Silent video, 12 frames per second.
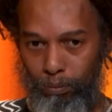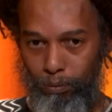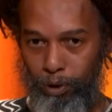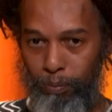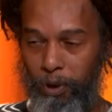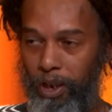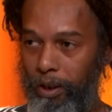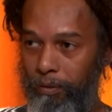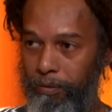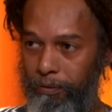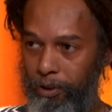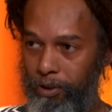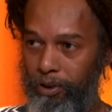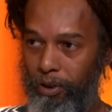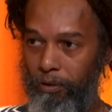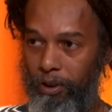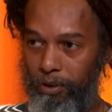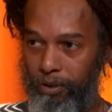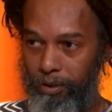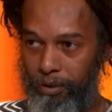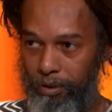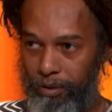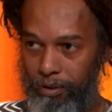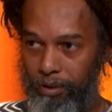speak of the Sirius
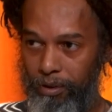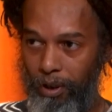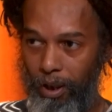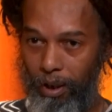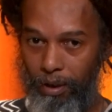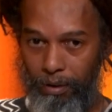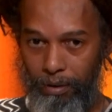star